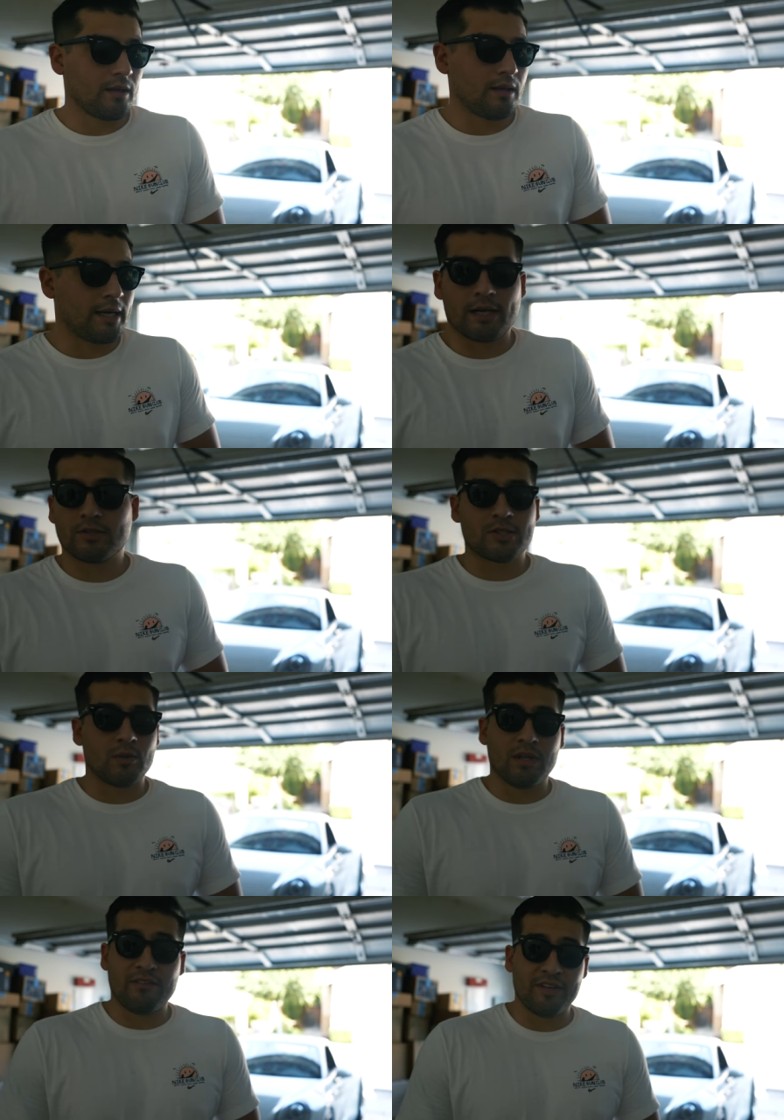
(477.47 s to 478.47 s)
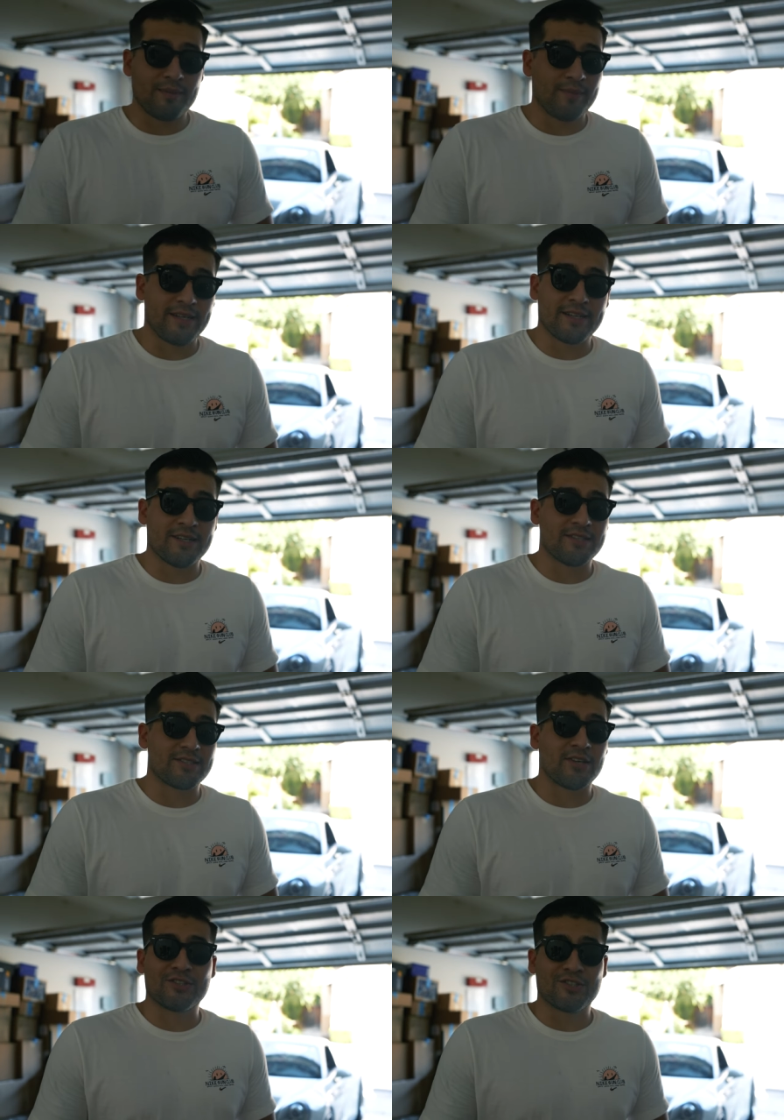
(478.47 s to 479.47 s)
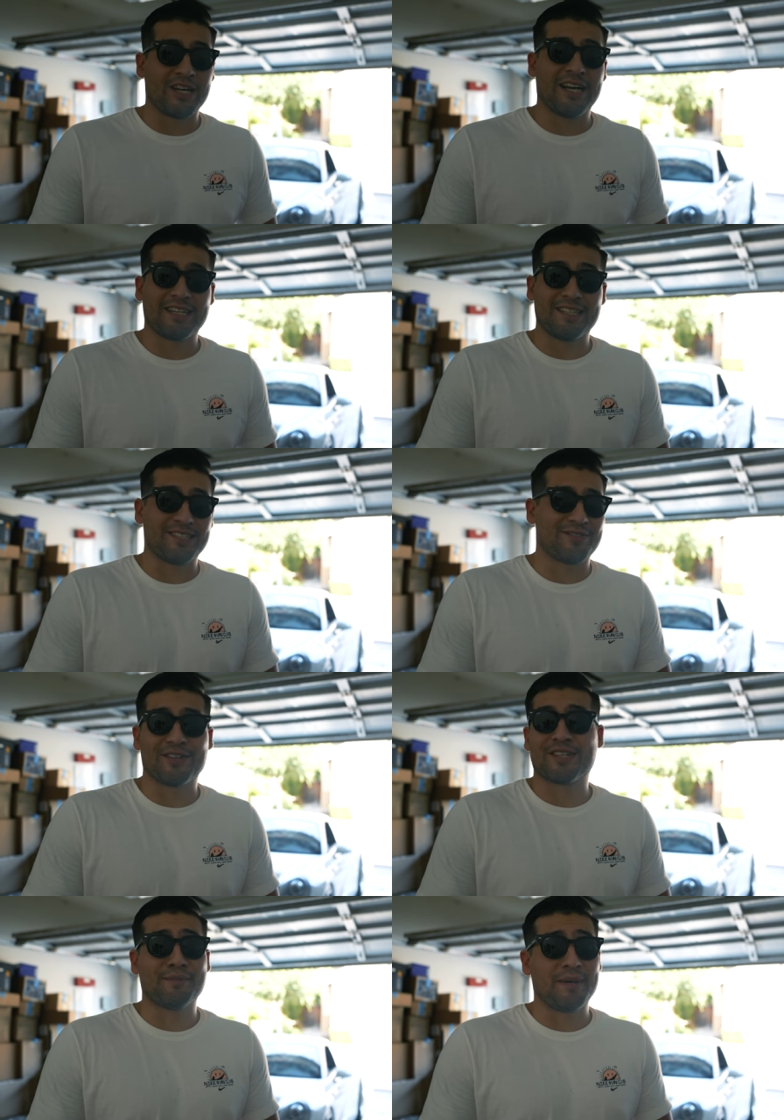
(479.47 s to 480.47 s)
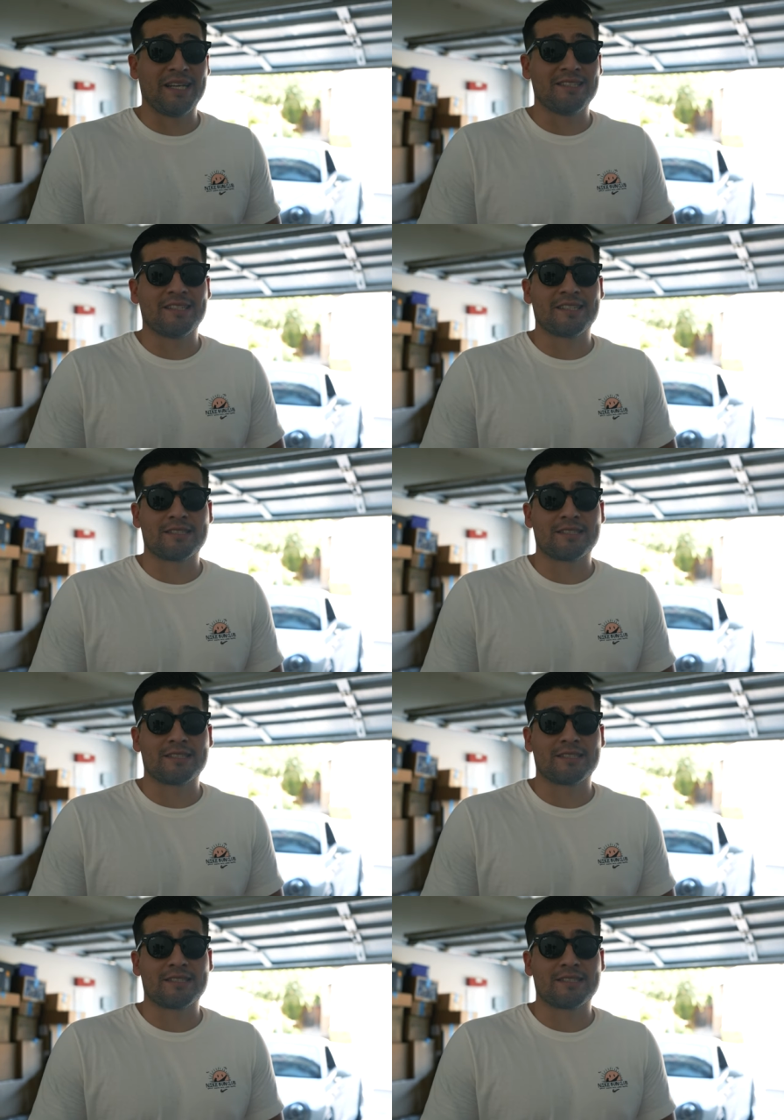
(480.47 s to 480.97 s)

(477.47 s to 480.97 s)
I also love it because on track, it's fucking amazing.